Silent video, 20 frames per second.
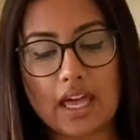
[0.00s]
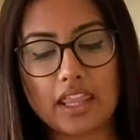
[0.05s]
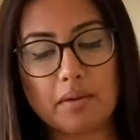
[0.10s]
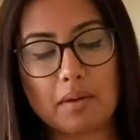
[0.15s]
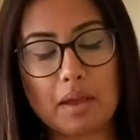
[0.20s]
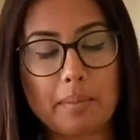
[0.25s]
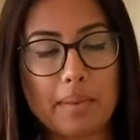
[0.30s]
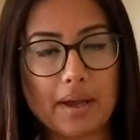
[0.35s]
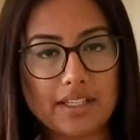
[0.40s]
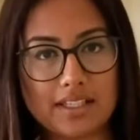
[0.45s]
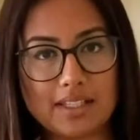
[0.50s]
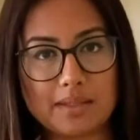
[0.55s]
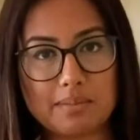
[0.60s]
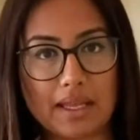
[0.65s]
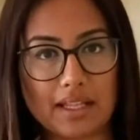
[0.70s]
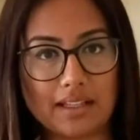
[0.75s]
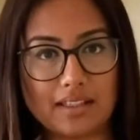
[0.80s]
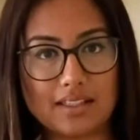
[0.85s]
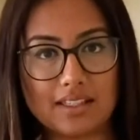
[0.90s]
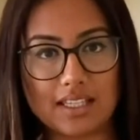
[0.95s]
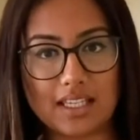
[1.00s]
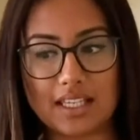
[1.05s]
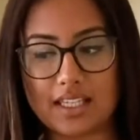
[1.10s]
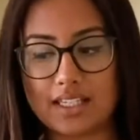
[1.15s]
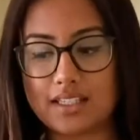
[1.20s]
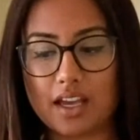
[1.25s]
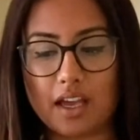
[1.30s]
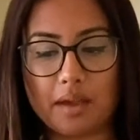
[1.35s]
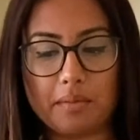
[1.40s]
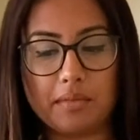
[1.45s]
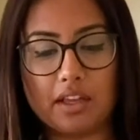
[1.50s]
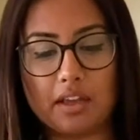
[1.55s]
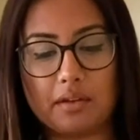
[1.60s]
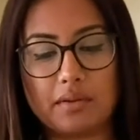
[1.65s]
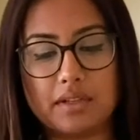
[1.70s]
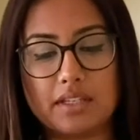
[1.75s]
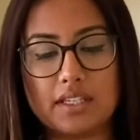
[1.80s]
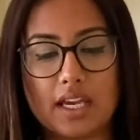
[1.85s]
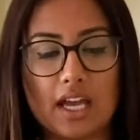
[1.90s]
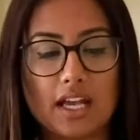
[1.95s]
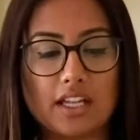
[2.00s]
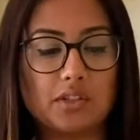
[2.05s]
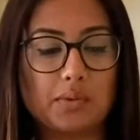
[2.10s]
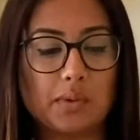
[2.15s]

that my butter's melted, I'm going to add